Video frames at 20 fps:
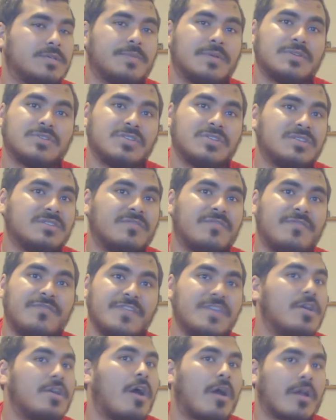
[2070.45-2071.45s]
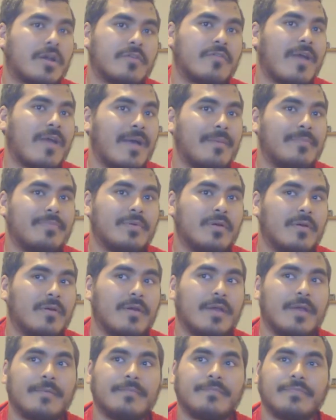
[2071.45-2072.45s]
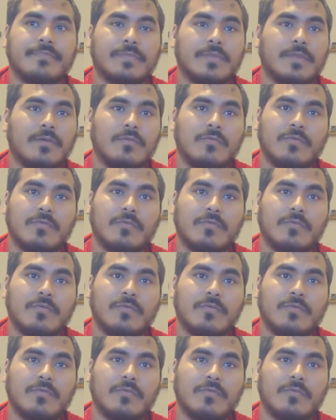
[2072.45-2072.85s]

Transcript: Especially this VR crap, alright?